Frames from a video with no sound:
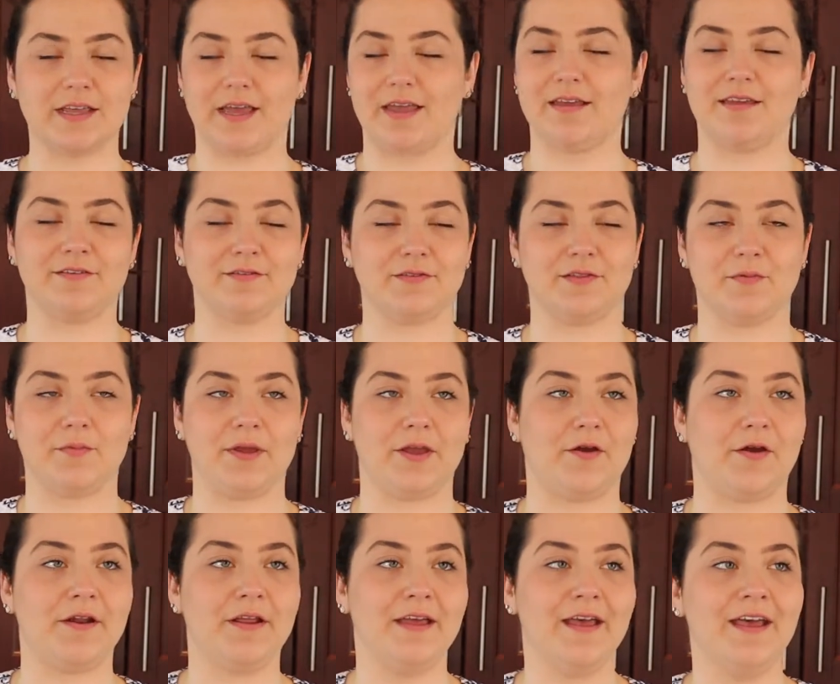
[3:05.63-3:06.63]
Oh my
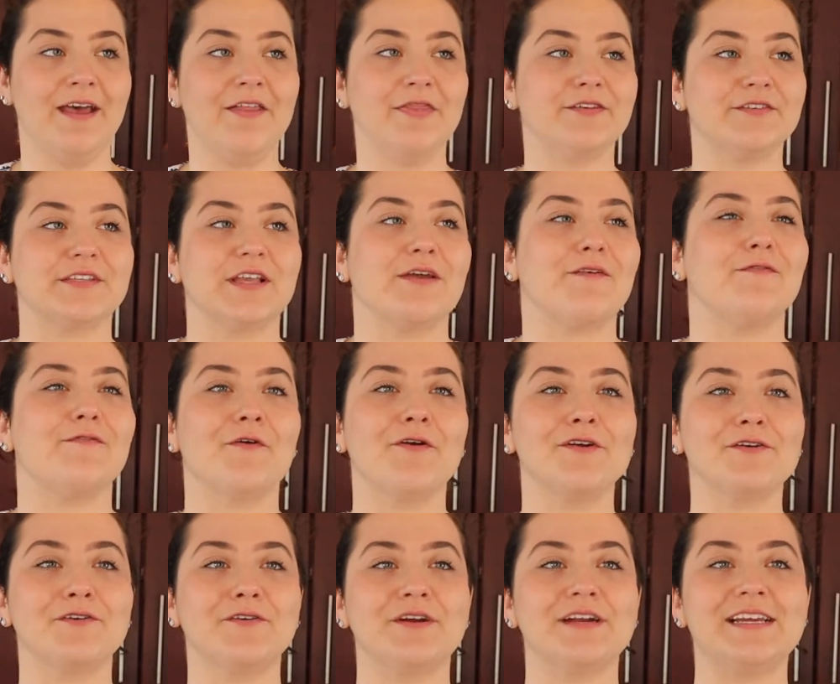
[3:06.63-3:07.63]
god, there's like 4
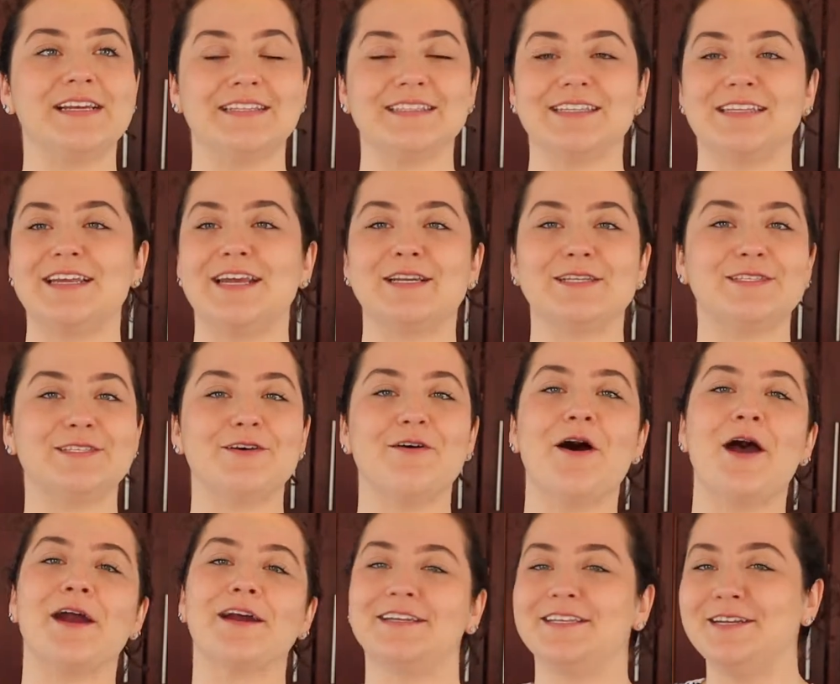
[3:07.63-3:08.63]
ingredients and yet it's so
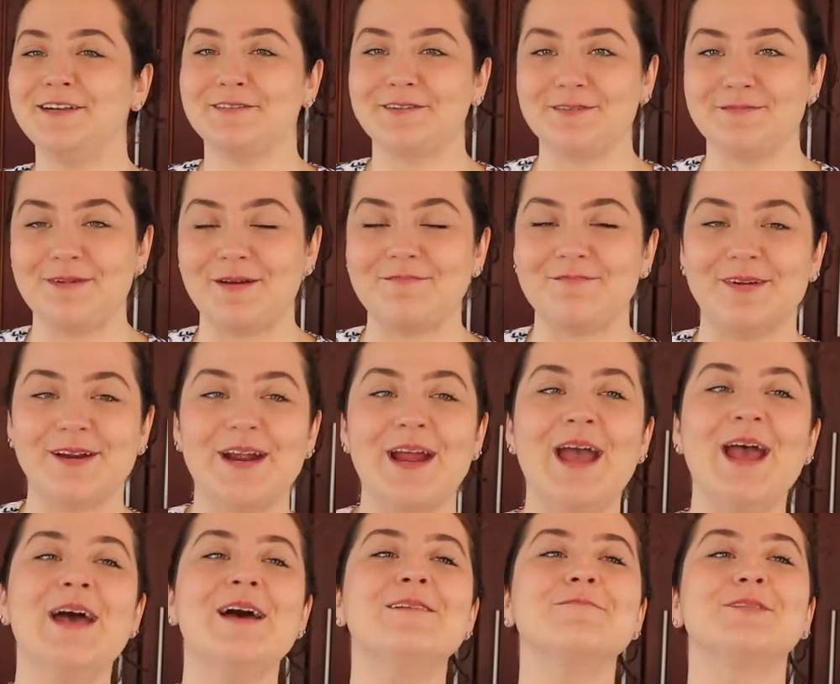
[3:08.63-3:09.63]
hard to remember,
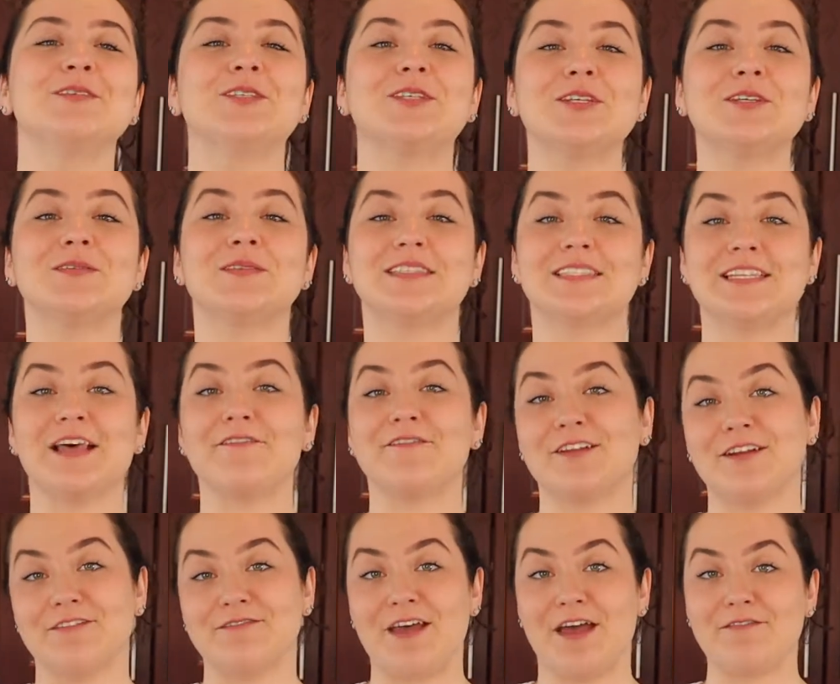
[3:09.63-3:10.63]
but she used
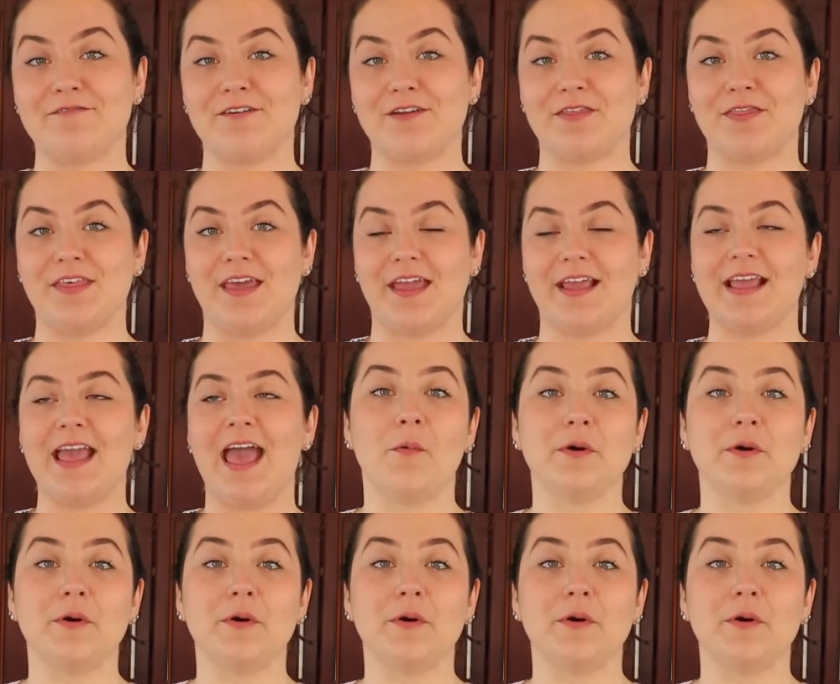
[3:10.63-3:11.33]
7 of everything.